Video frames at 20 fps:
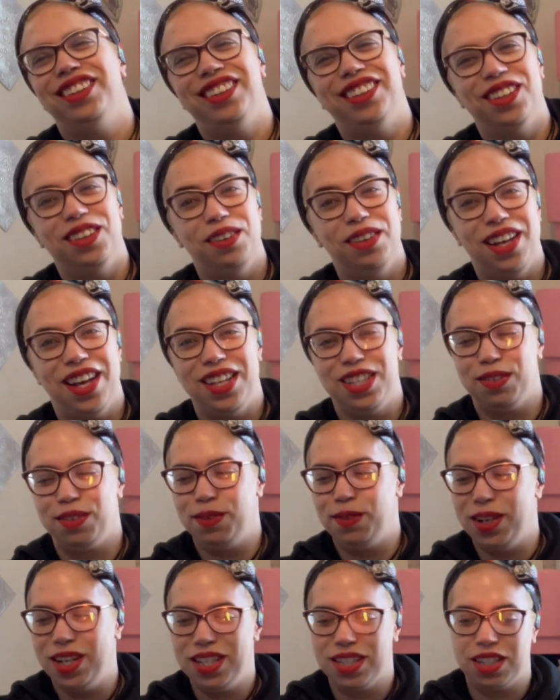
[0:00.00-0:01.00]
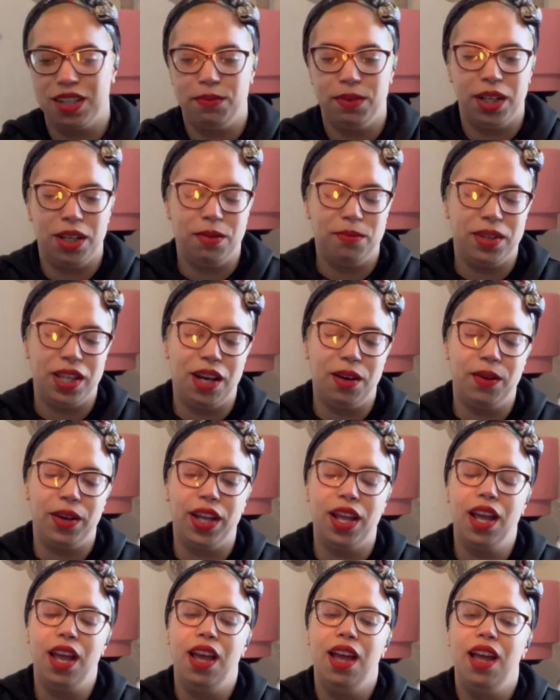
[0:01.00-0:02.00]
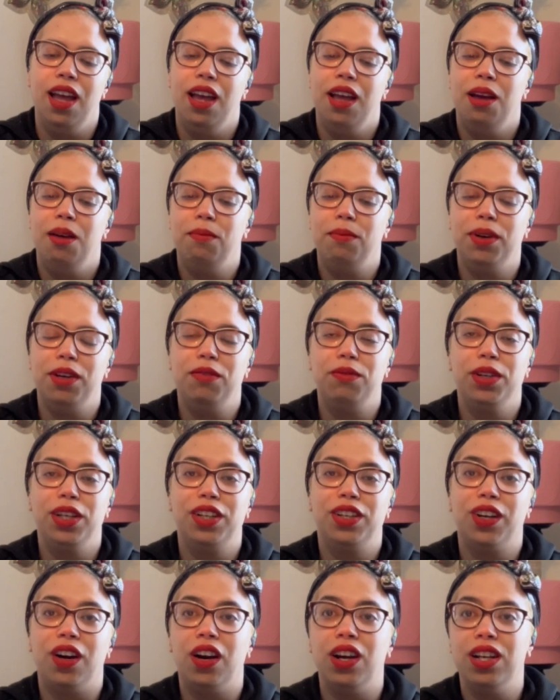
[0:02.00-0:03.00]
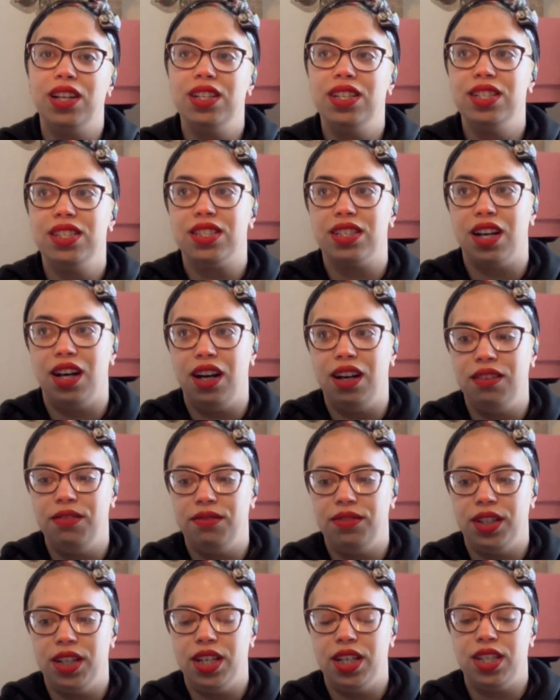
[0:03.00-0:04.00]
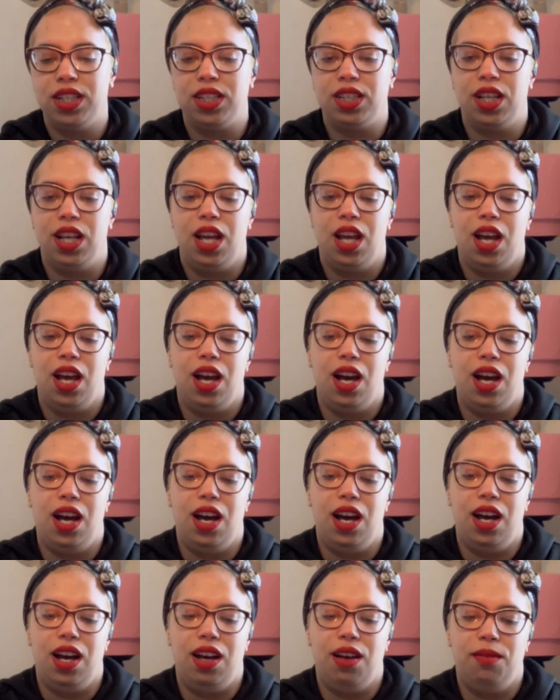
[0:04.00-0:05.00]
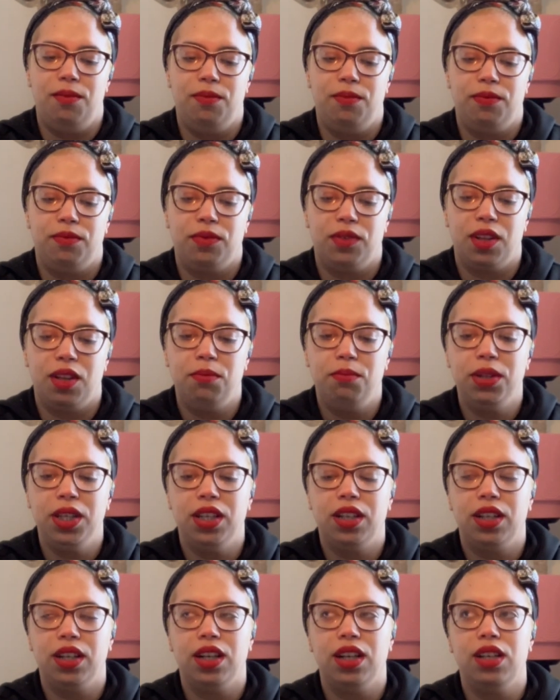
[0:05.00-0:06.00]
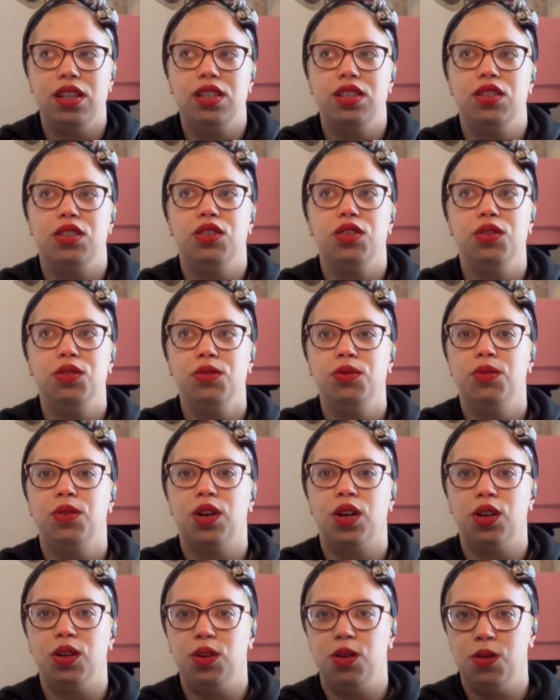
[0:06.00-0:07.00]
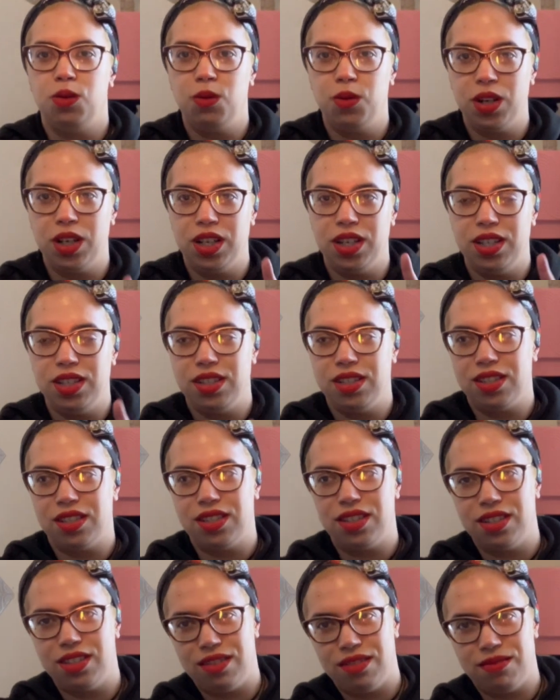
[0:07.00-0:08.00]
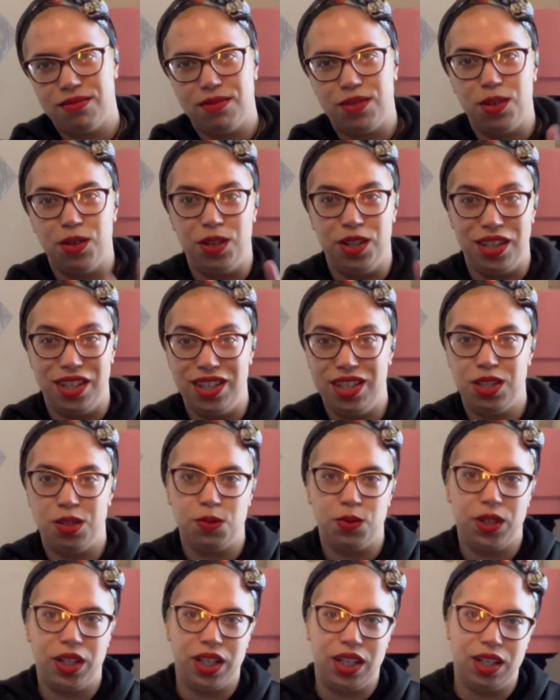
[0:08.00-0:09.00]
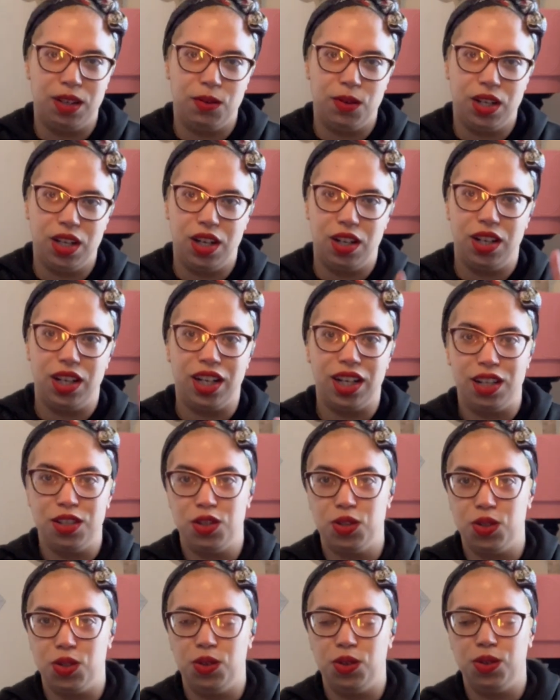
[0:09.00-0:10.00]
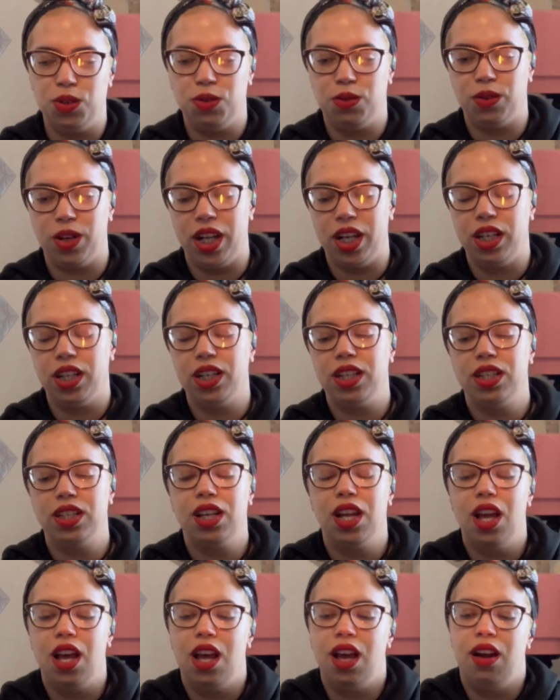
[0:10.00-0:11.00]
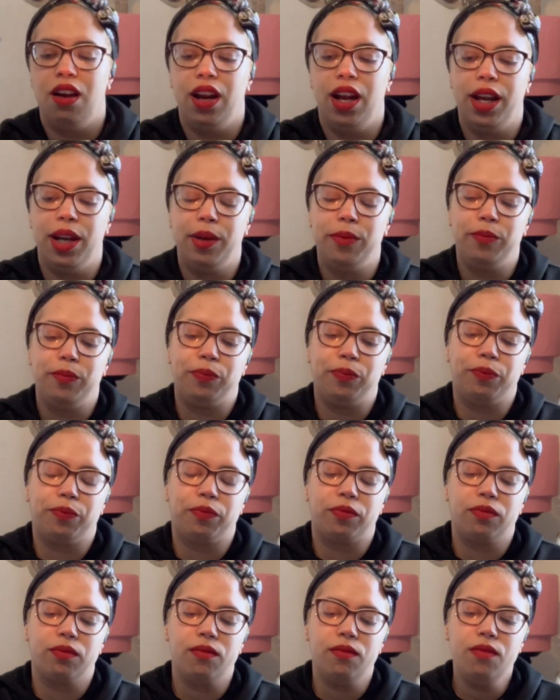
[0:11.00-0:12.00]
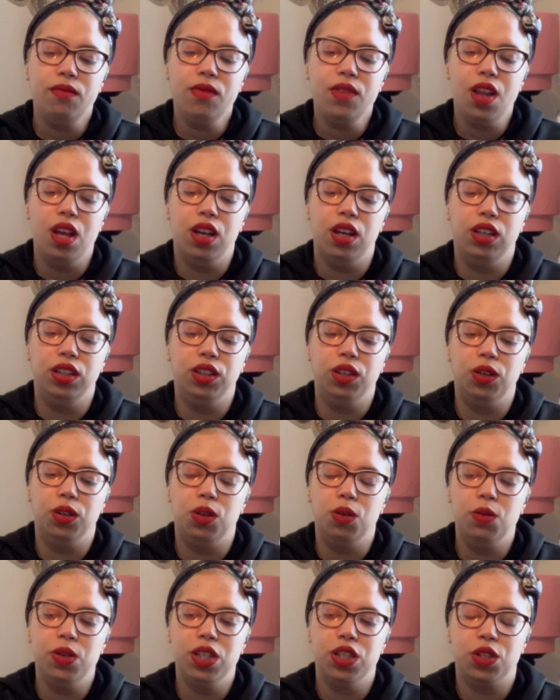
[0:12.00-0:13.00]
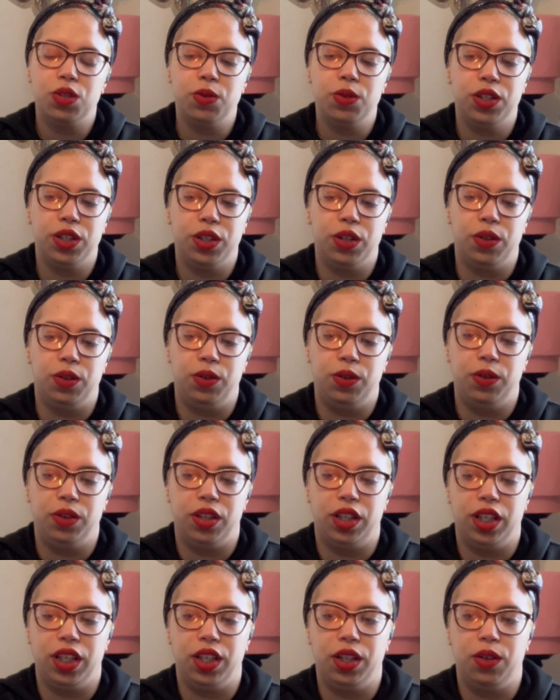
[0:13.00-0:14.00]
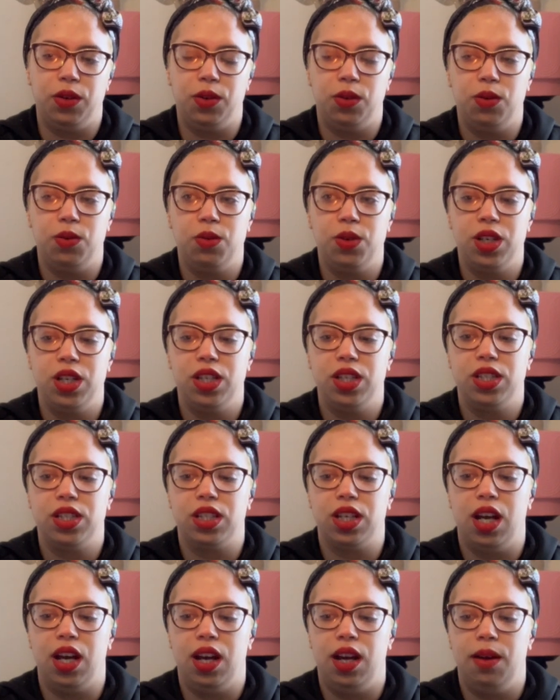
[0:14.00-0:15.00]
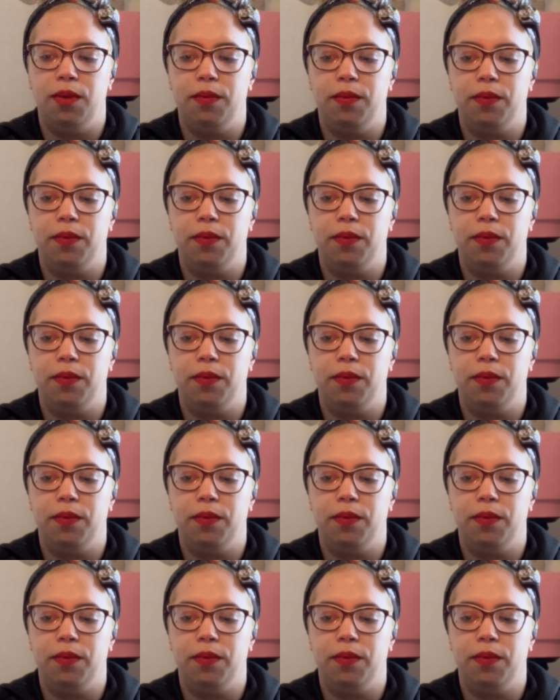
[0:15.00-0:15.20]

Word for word: don't ask me why it's coming up that way. But regardless of it, um, because you are always, or this week anyway, you're like a solo writing, right? You're always doing your own thing. You're always, um,